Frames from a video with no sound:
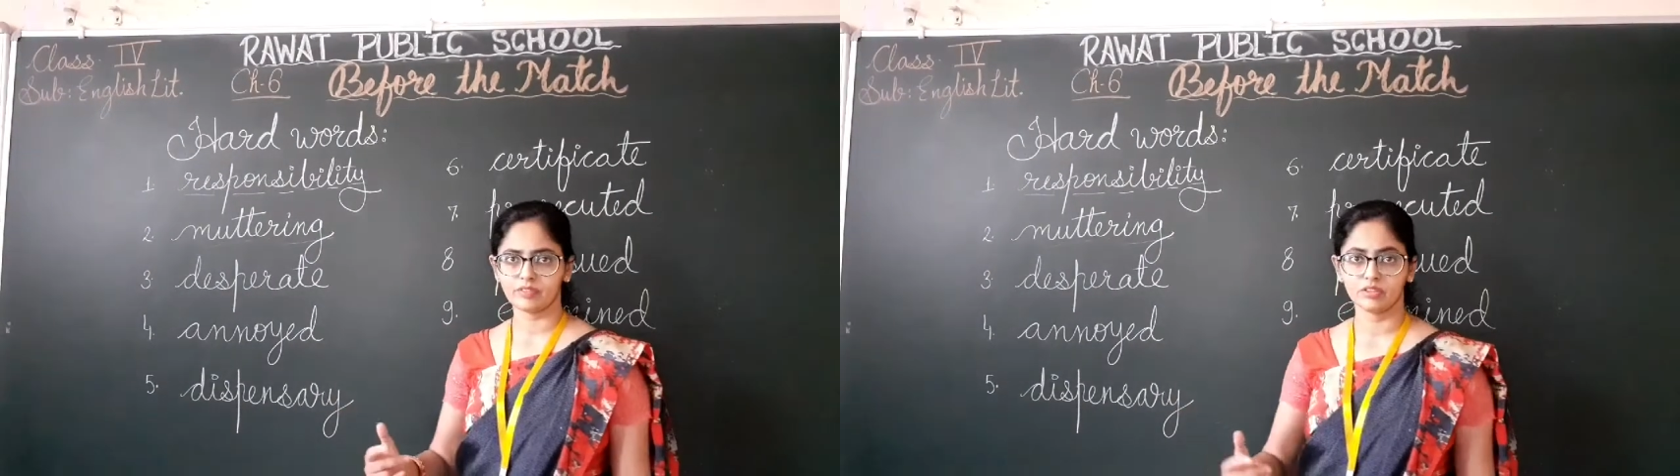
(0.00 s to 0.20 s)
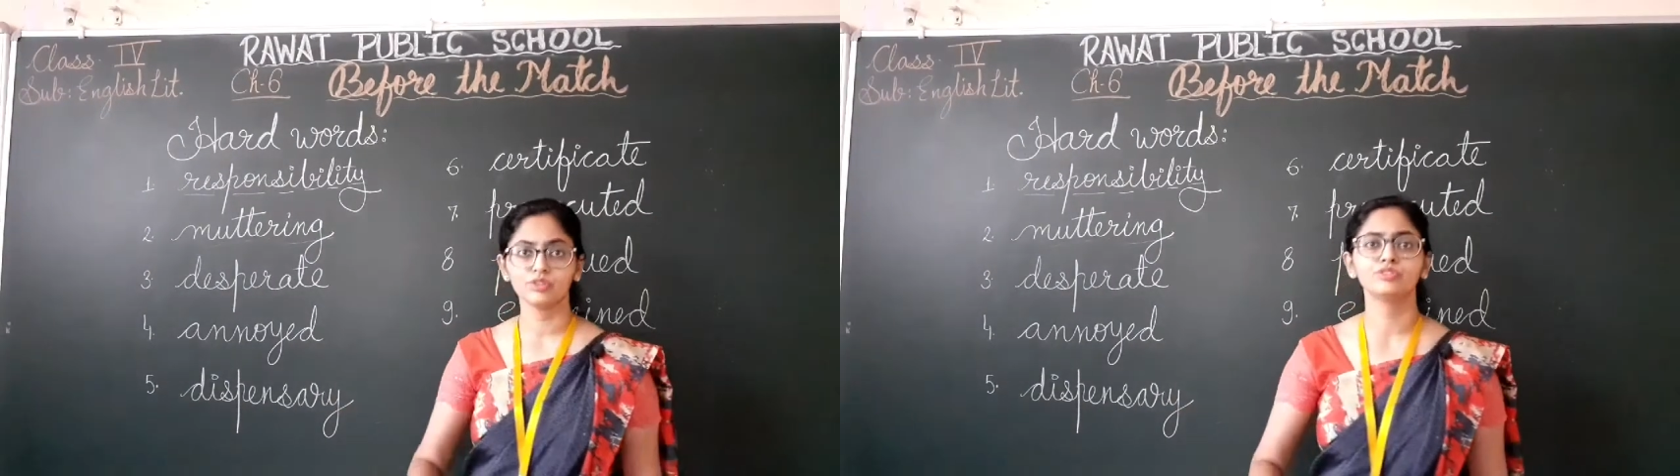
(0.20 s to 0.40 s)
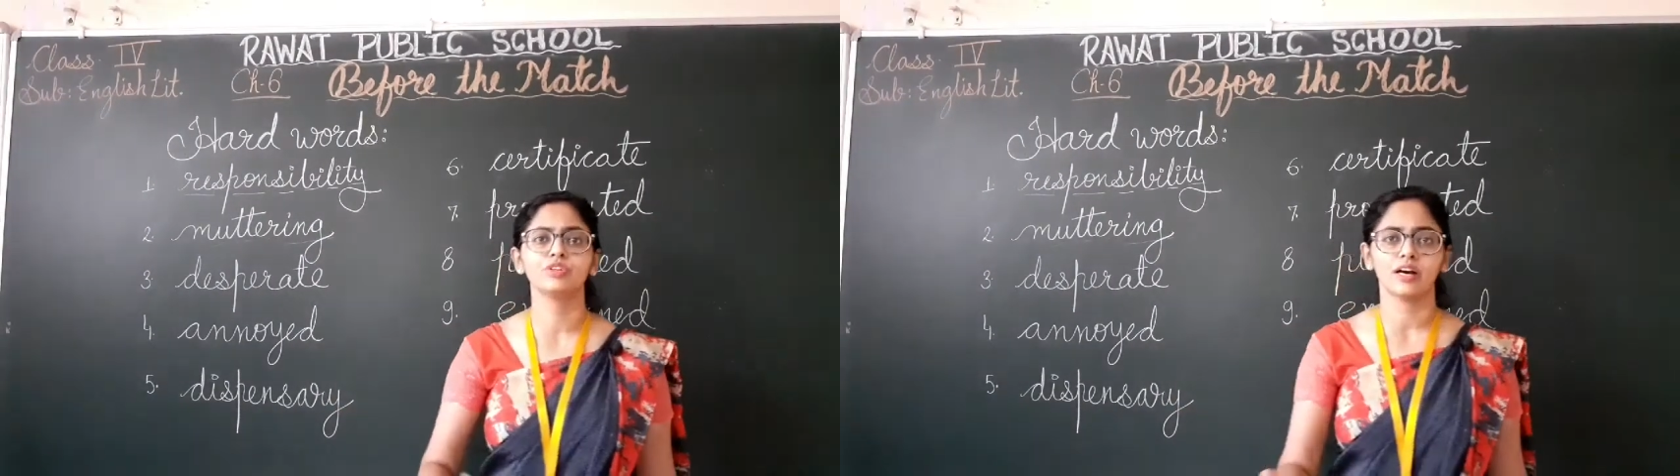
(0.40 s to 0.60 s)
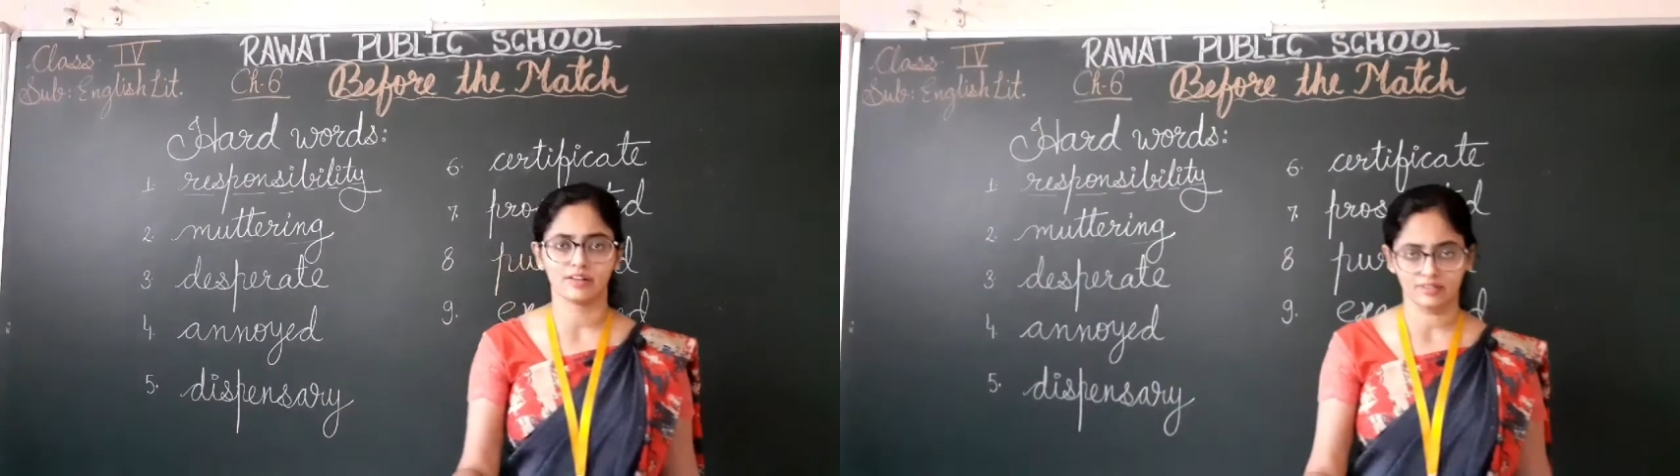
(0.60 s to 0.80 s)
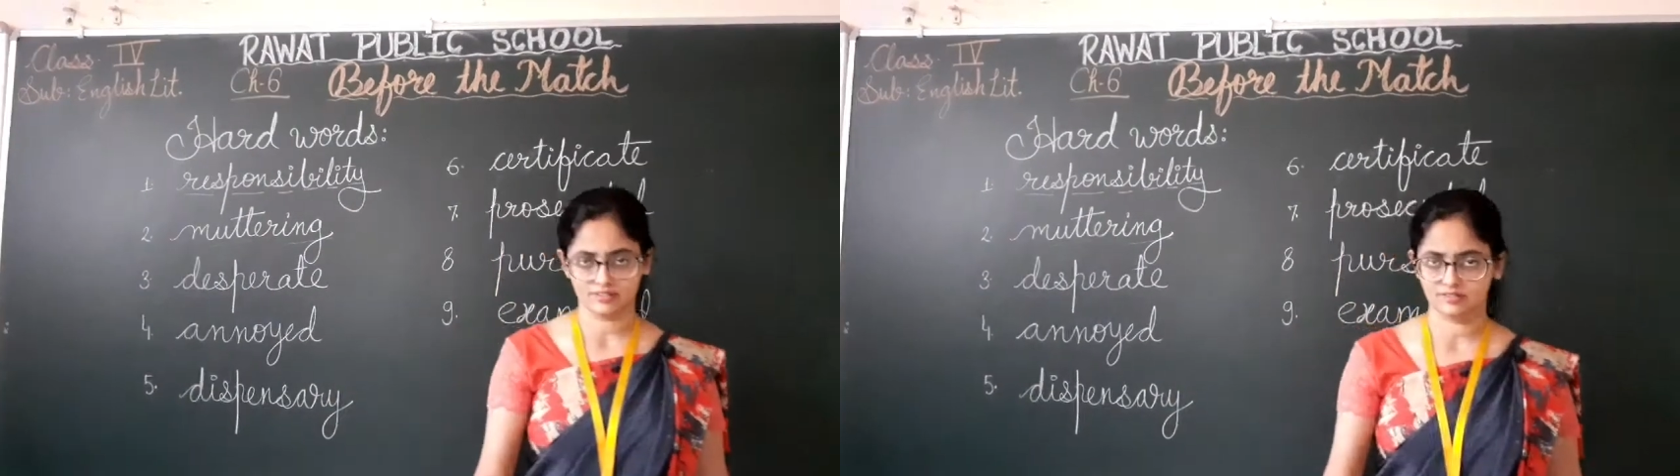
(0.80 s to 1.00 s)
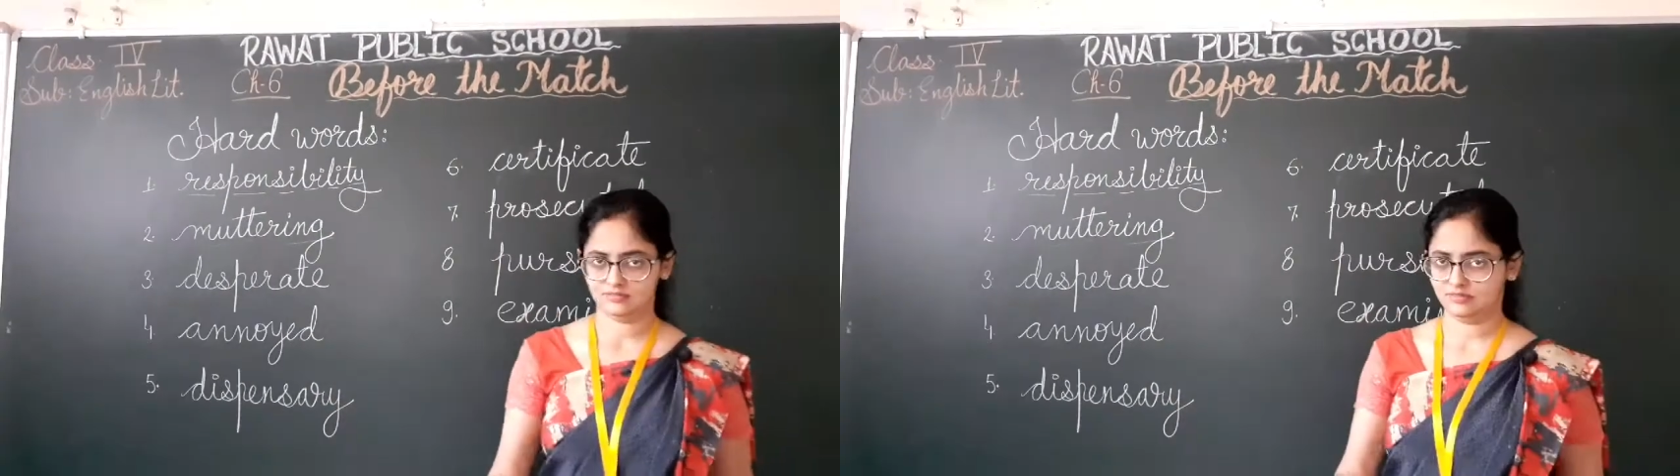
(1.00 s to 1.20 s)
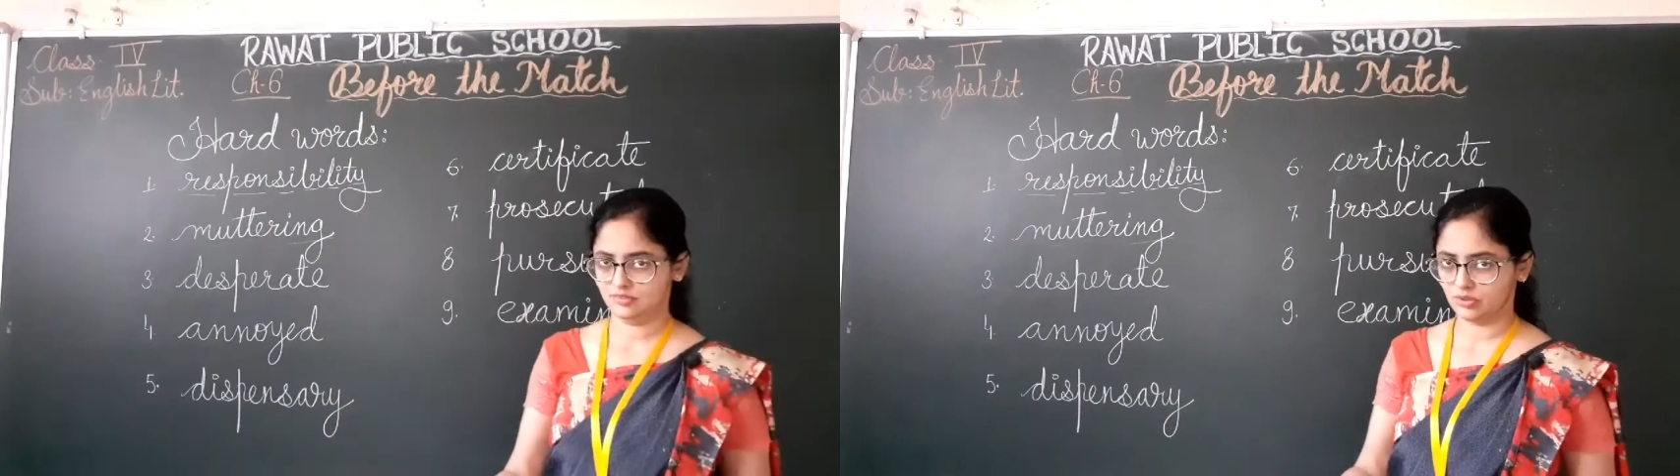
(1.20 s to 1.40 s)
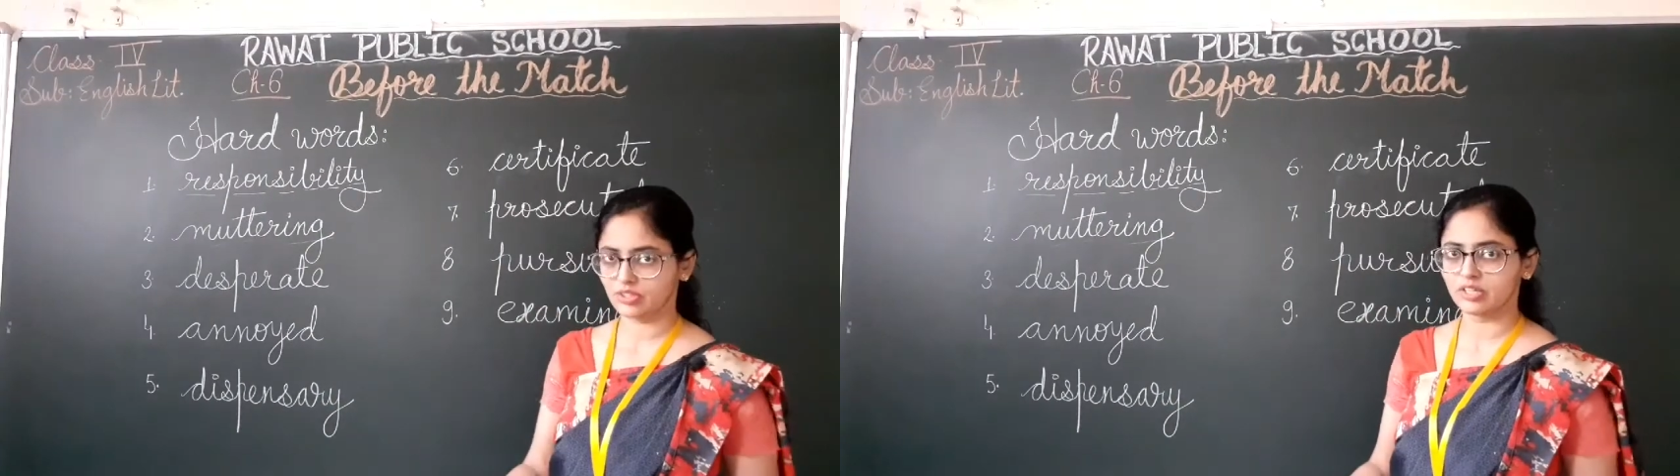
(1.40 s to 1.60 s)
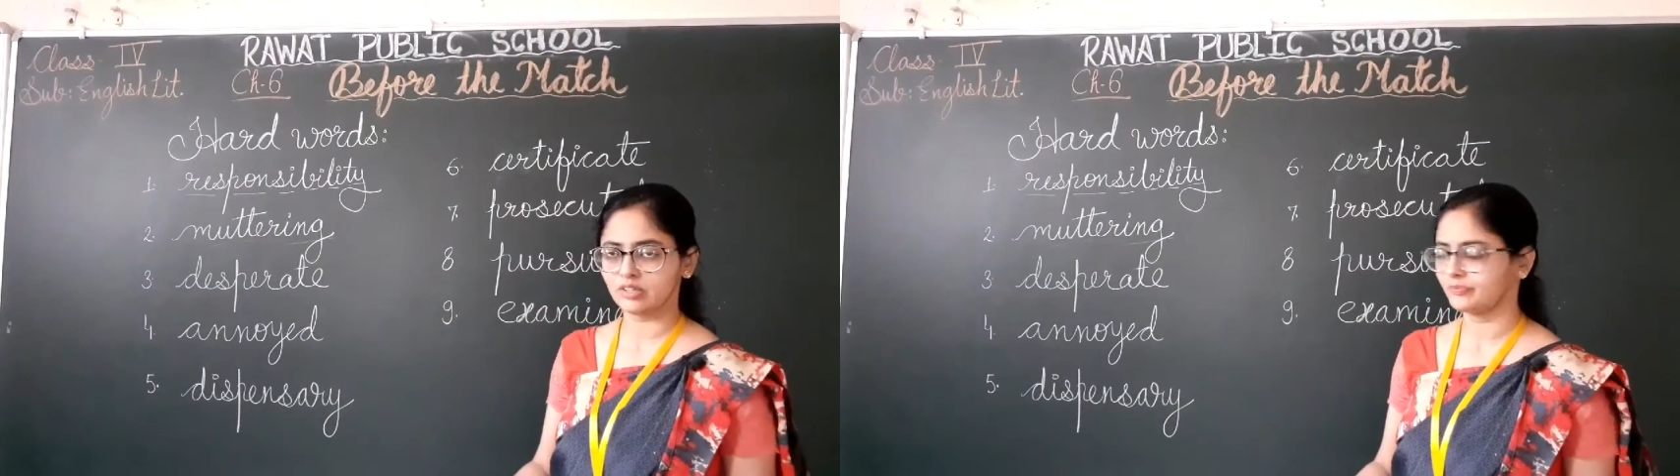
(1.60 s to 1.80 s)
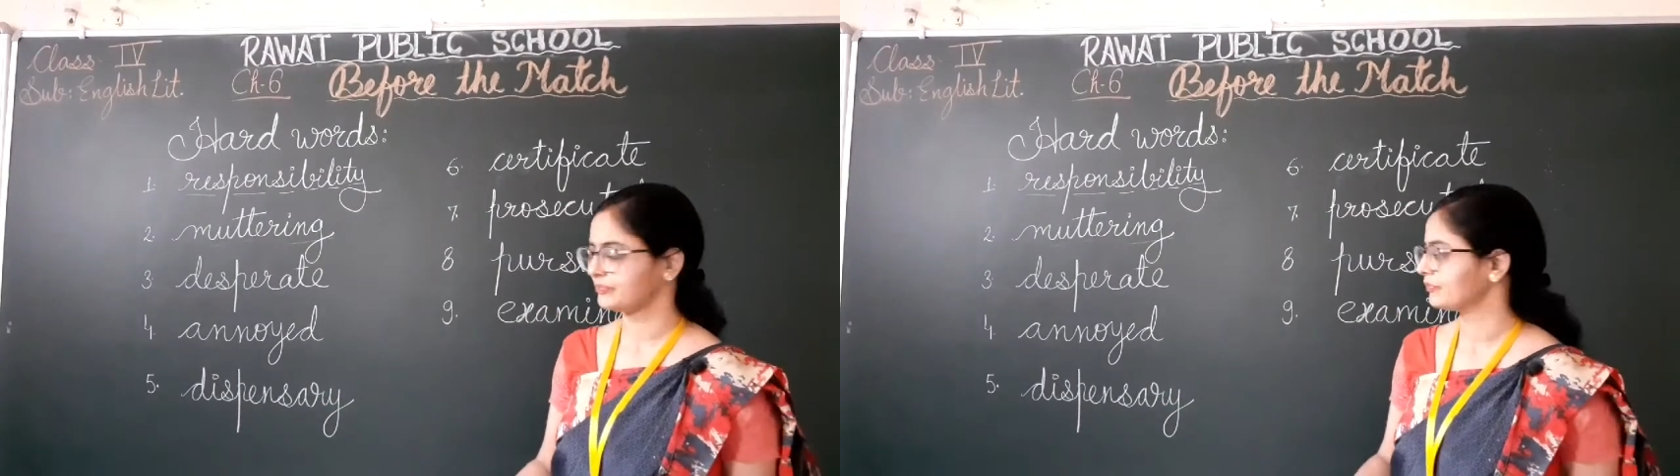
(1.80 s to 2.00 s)
jhujulana.
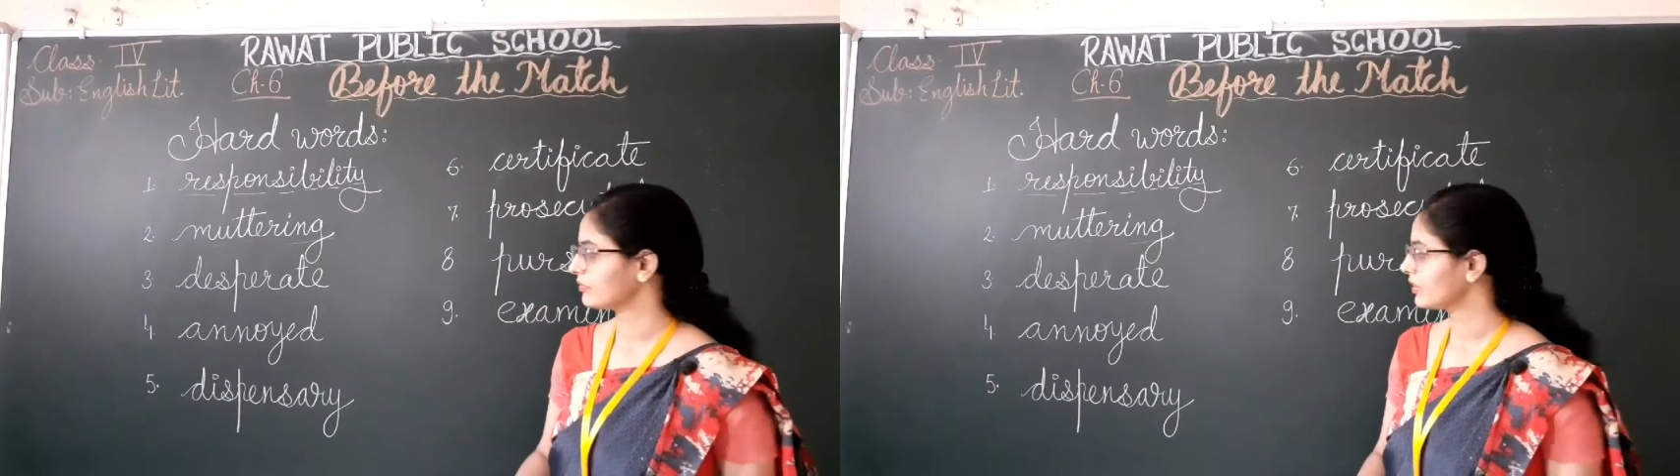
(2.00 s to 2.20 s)
Okay?